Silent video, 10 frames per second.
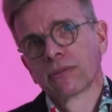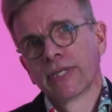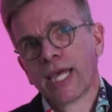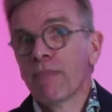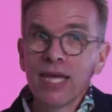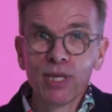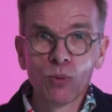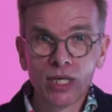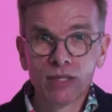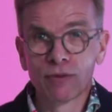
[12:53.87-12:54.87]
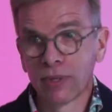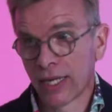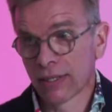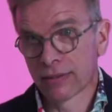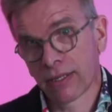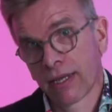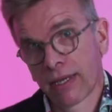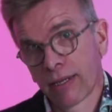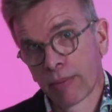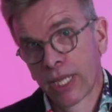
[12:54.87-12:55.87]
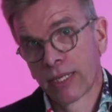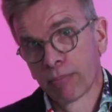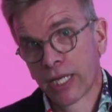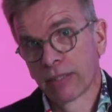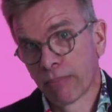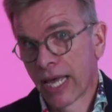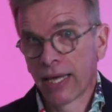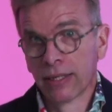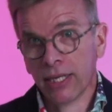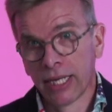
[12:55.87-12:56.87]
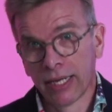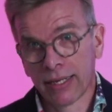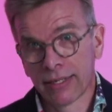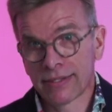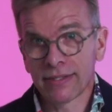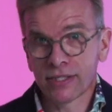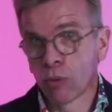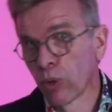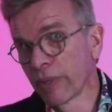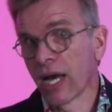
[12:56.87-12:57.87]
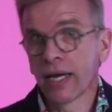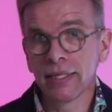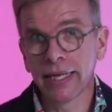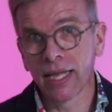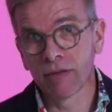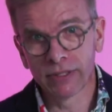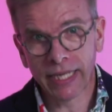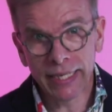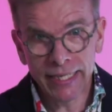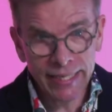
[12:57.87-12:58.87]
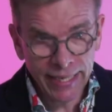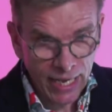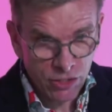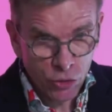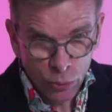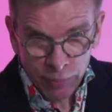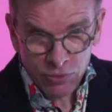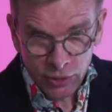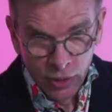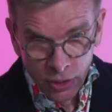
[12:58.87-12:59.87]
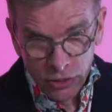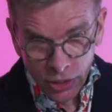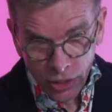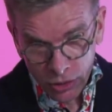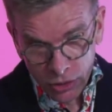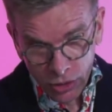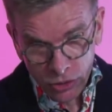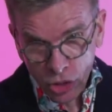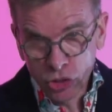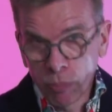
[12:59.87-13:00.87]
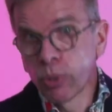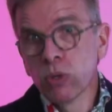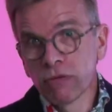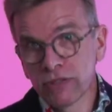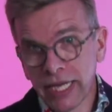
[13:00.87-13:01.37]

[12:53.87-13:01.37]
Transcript: And maybe one of the blind man sits somewhere behind the elephant and he has gripped the poo of the